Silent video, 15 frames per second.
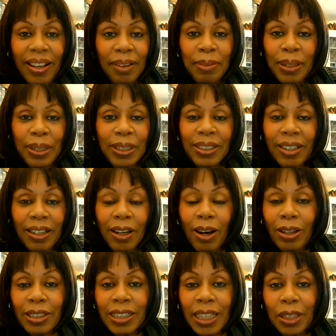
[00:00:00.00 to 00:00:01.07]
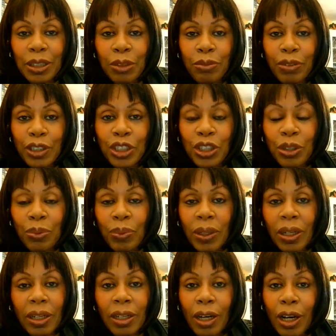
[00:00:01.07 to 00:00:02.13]
because I can't sound efficient when
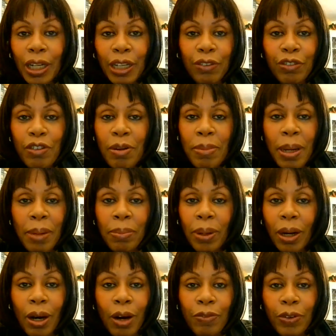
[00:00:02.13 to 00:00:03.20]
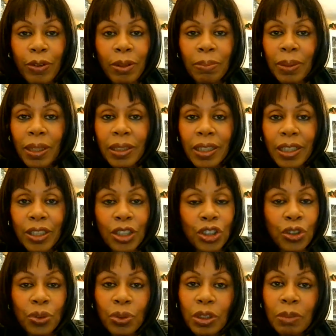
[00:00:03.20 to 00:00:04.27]
I can't even remember half of the bloody
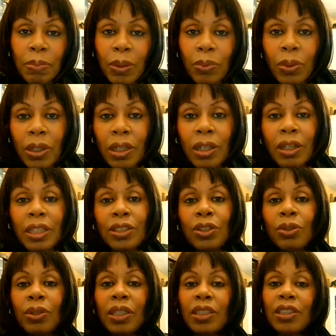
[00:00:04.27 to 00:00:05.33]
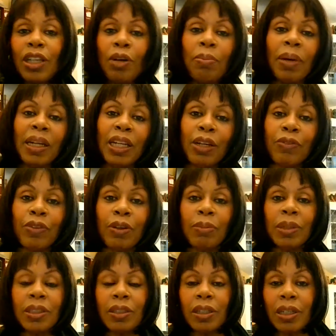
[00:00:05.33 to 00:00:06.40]
initials. But what can I do? There's so many of them.
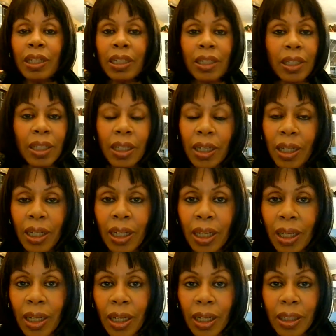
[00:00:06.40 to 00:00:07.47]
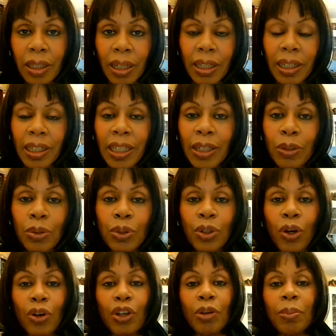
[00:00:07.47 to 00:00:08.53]
It's like, it's like a legal
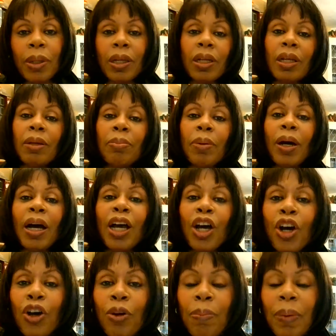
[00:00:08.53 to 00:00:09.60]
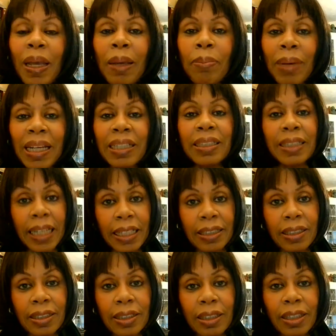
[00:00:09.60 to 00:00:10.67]
document. But I hope it makes
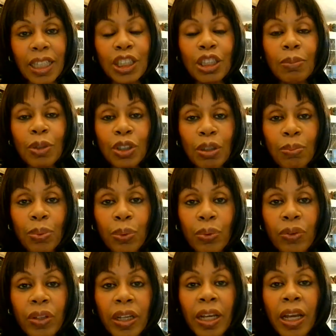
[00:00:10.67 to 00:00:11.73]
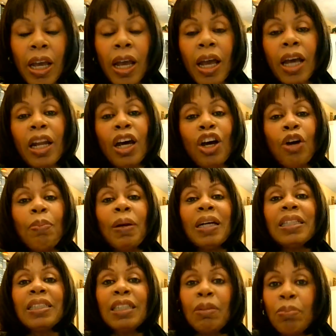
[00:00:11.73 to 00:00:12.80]
sense. That's the most important thing. And I hope I
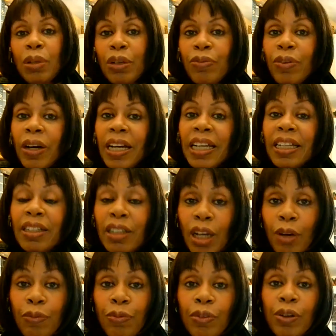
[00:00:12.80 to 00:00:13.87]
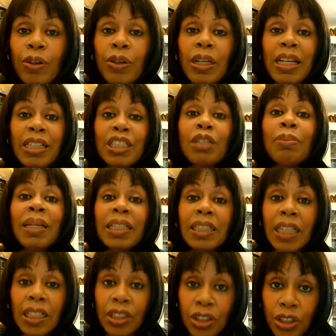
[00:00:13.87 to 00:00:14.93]
simplify enough for it to make
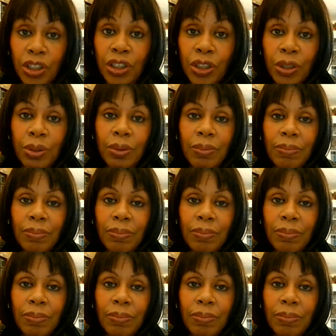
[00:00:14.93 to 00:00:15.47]
sense to you.